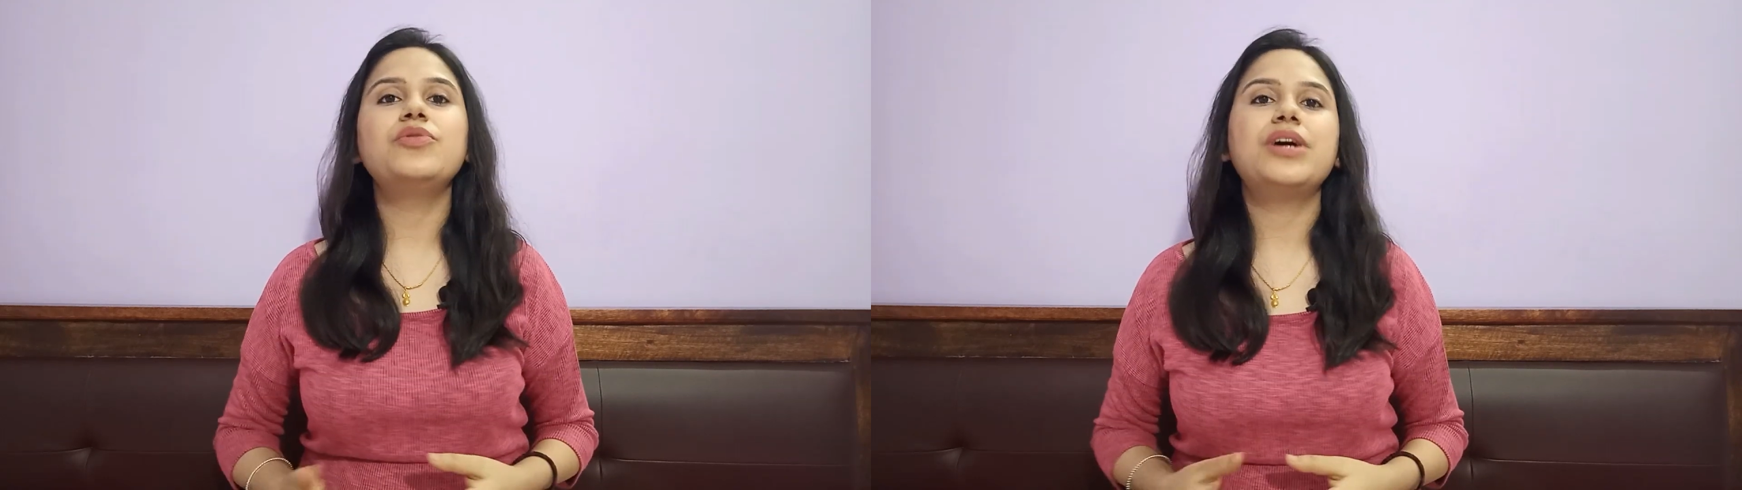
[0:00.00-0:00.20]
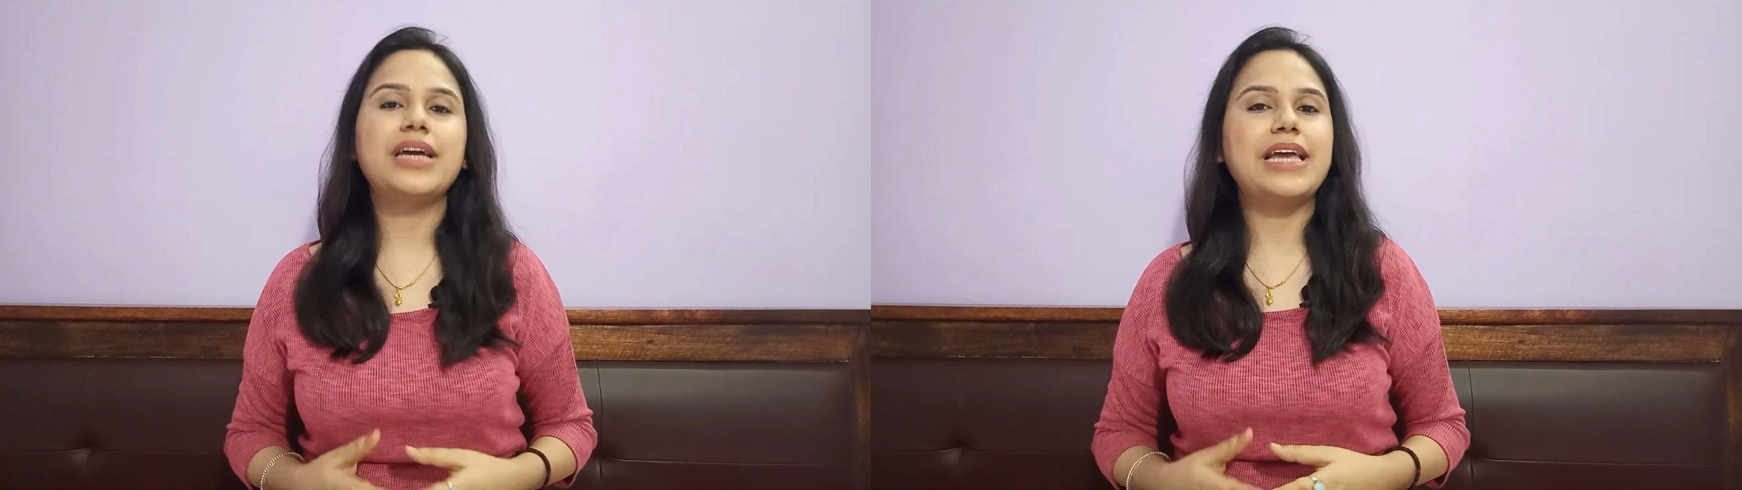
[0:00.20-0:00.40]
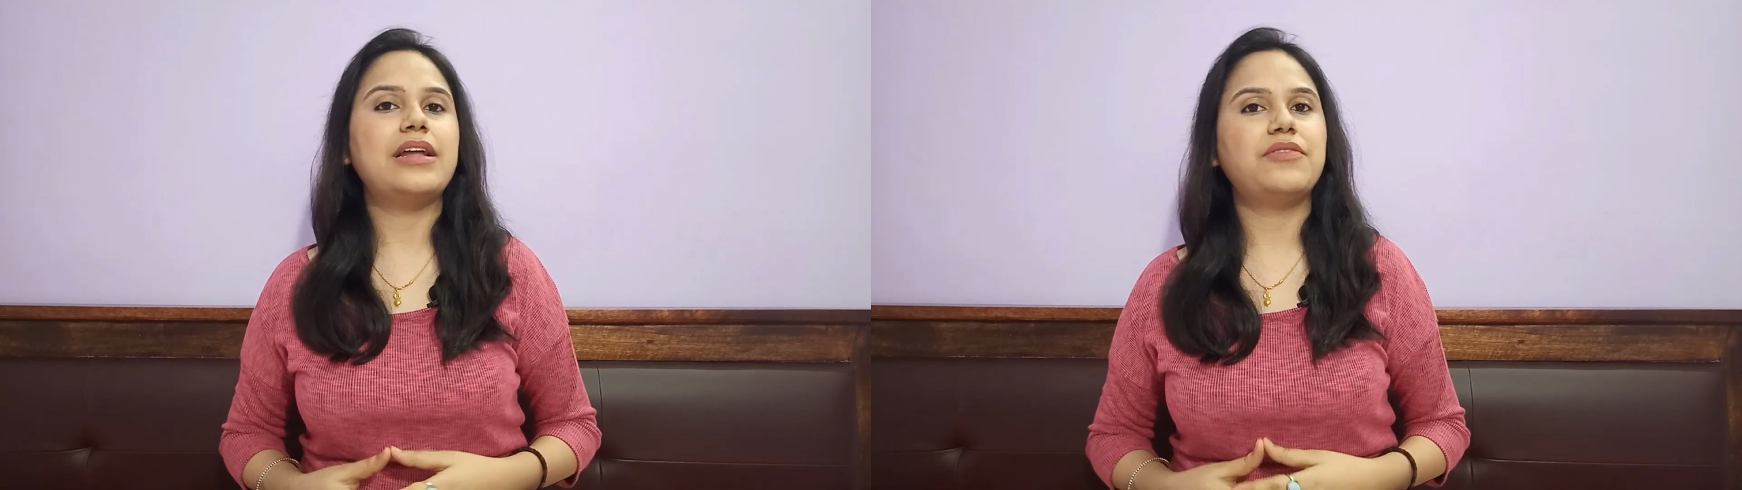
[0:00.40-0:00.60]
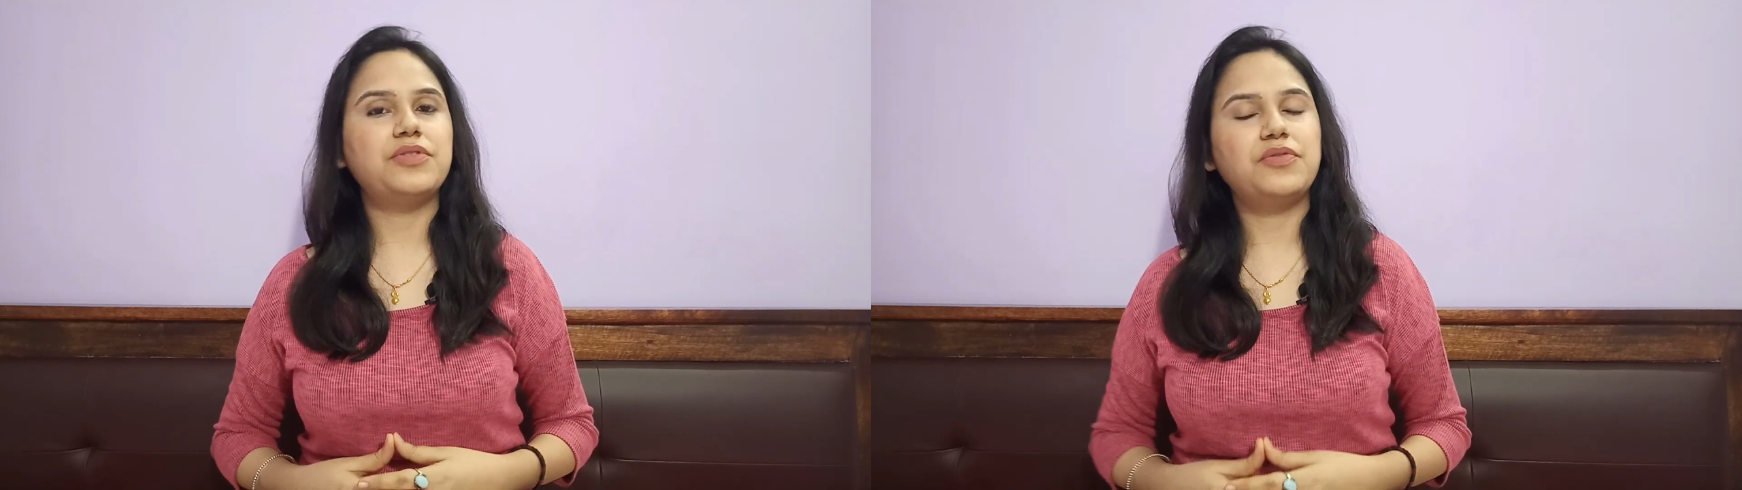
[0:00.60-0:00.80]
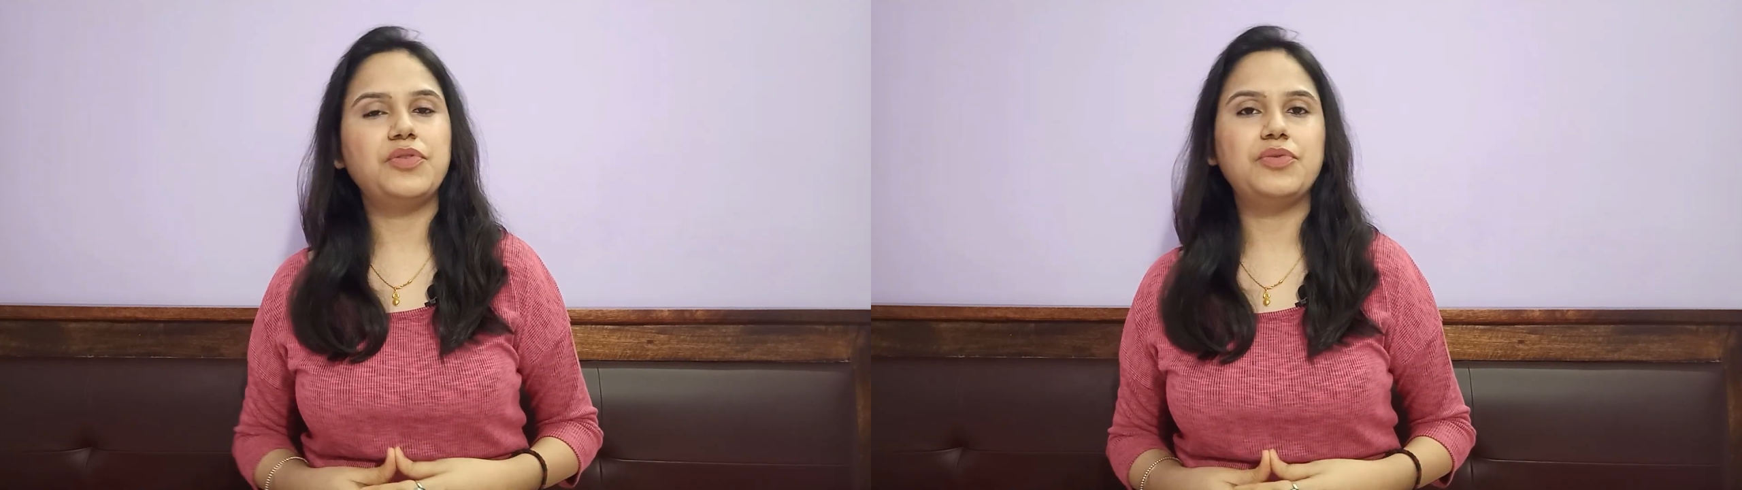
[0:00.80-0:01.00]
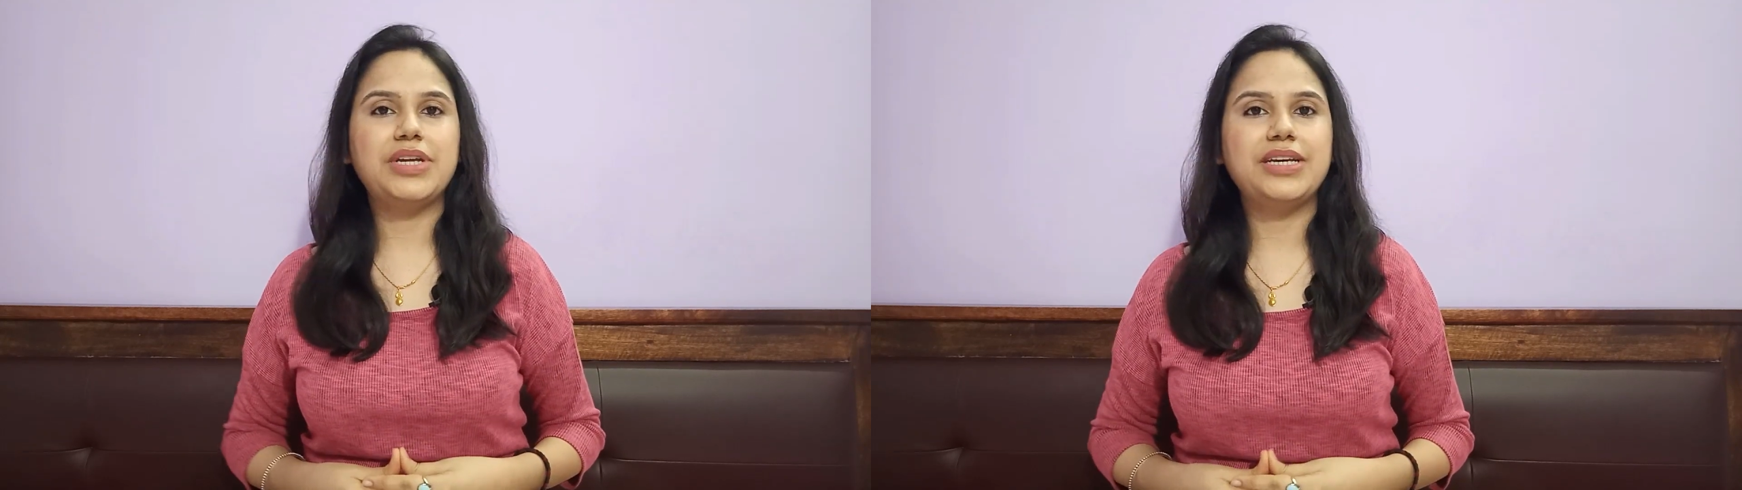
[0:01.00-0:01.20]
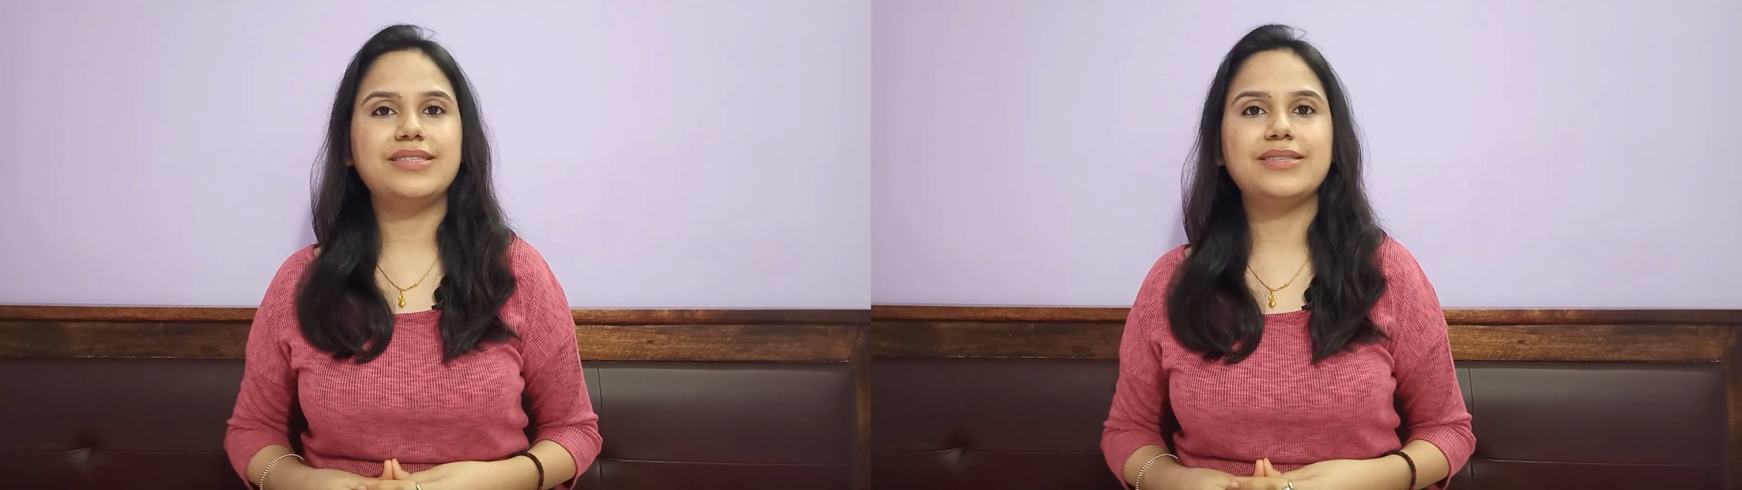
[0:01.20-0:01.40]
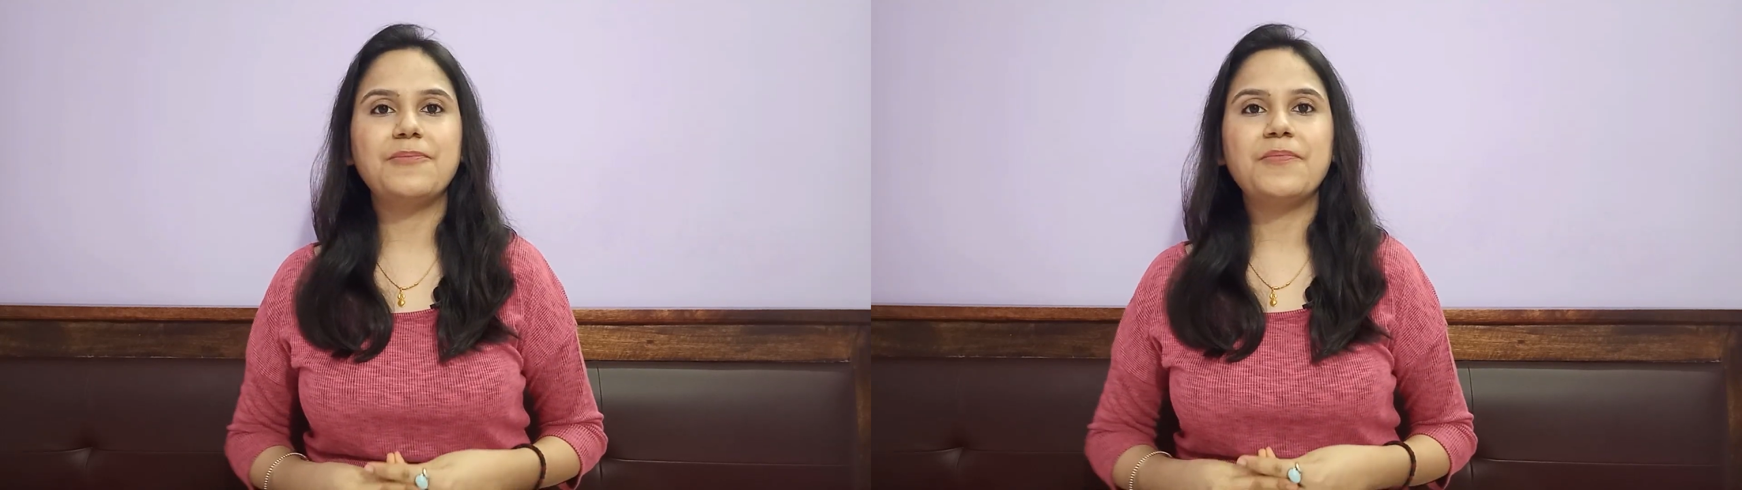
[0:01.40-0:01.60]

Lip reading: again after a few days.